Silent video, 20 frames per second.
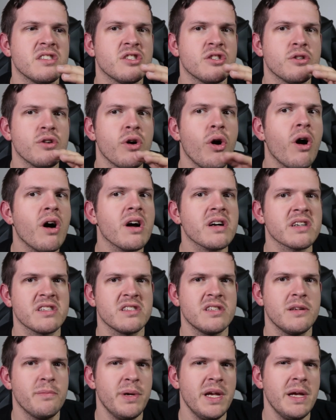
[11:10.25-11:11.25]
talks
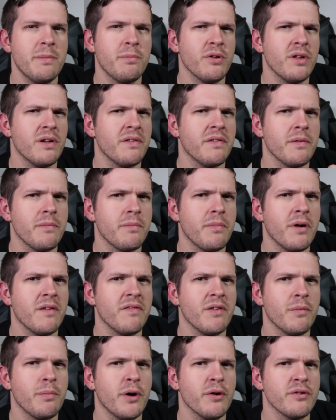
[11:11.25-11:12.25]
to people of
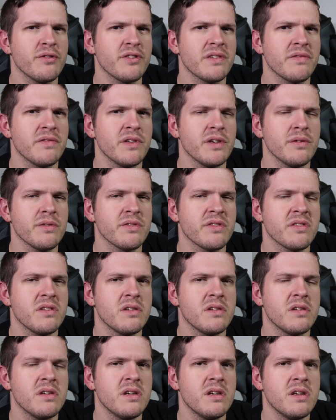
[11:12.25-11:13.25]
opposing views.
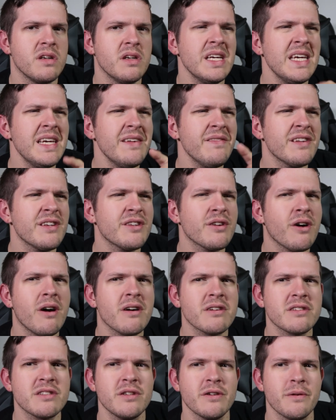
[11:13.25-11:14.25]
Even
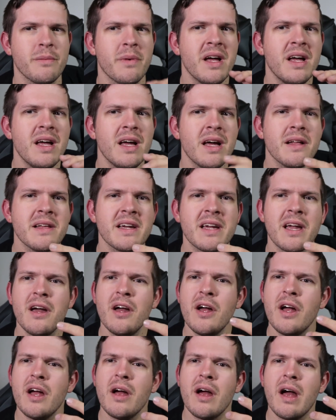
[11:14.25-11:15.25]
talks to them. Like,
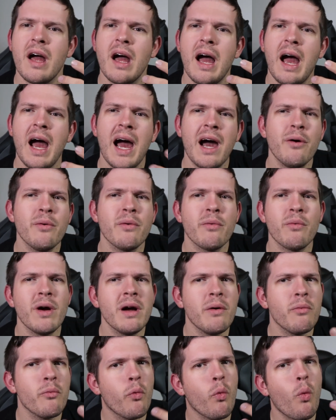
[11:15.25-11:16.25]
how,
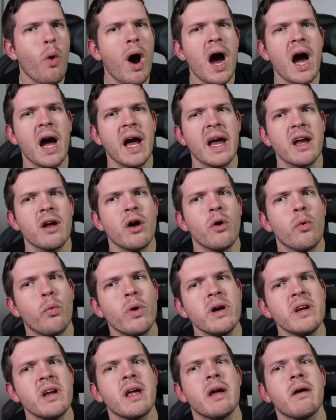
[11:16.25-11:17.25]
what, why?
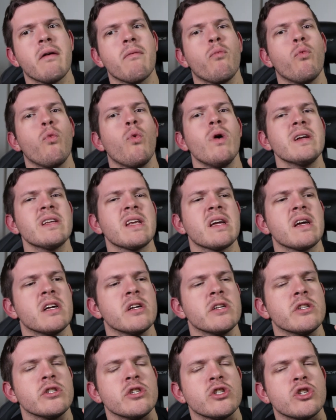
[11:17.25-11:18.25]
What
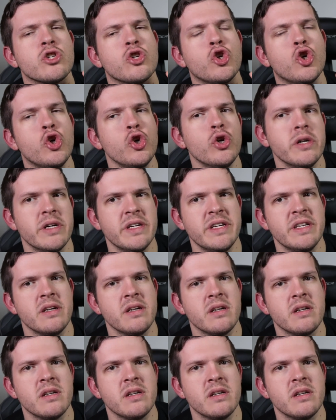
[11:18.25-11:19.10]
good,